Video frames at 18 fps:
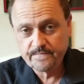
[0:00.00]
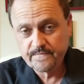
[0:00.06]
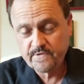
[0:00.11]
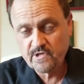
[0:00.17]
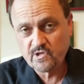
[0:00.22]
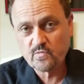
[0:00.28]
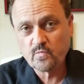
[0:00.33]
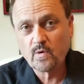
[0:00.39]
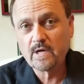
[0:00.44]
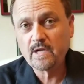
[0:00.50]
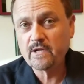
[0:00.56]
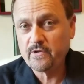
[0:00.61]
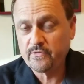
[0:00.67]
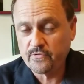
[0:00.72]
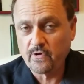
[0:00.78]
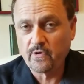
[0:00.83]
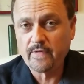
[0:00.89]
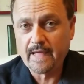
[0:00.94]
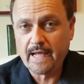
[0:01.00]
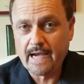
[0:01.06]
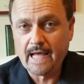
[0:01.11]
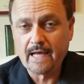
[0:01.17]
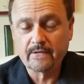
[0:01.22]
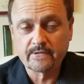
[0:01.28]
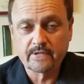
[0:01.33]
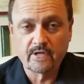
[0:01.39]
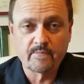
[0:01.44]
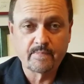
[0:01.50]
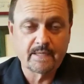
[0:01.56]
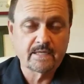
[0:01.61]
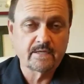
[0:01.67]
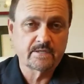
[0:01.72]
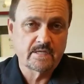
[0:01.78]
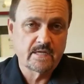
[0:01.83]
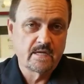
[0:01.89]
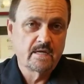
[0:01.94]
Just wanted to throw that out there
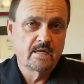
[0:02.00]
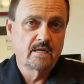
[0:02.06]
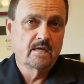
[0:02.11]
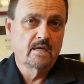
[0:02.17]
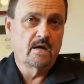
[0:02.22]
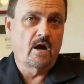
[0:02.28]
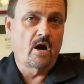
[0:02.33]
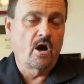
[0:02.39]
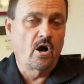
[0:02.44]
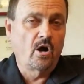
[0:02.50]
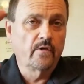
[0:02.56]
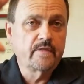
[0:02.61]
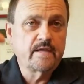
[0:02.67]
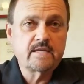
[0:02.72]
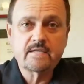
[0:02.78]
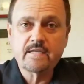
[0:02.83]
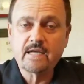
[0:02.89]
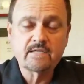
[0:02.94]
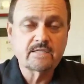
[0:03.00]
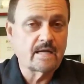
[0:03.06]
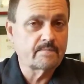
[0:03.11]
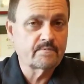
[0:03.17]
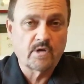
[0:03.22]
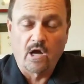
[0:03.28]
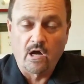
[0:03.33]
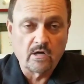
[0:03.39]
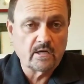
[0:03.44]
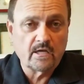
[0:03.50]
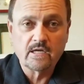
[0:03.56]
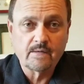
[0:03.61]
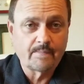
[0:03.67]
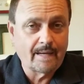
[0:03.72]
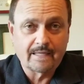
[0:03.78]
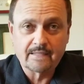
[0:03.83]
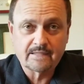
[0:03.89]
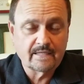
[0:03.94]
because all these things I'm talking
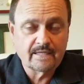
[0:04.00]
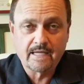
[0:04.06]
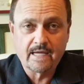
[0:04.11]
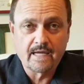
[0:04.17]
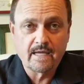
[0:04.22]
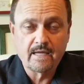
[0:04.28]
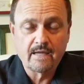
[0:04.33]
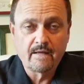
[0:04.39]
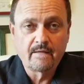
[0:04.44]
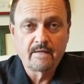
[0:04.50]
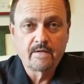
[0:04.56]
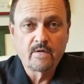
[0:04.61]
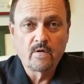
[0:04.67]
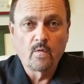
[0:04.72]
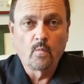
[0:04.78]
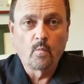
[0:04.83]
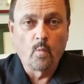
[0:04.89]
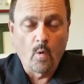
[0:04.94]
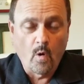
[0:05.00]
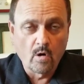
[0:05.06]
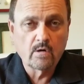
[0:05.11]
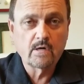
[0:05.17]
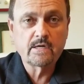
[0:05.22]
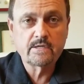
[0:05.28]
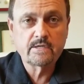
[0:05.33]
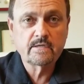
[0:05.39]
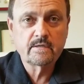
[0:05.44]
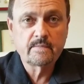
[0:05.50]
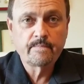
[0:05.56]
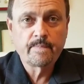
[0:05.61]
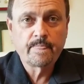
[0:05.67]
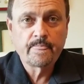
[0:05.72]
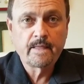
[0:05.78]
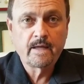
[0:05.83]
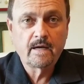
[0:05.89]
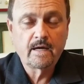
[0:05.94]
about today warrant
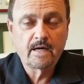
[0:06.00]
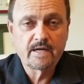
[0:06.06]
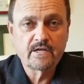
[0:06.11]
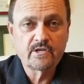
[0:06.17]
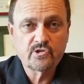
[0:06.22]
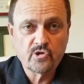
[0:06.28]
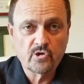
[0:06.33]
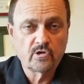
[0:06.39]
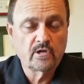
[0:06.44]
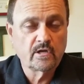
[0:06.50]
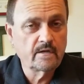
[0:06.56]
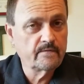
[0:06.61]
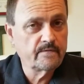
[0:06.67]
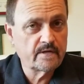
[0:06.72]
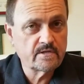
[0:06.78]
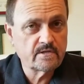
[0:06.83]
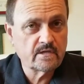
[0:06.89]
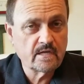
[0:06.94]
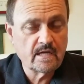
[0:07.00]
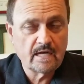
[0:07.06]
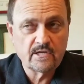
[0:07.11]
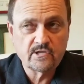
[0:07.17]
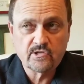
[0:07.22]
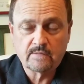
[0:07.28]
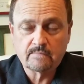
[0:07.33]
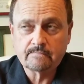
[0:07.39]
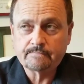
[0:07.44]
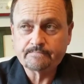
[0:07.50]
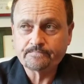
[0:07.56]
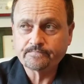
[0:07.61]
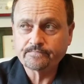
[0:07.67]
an internal investigation,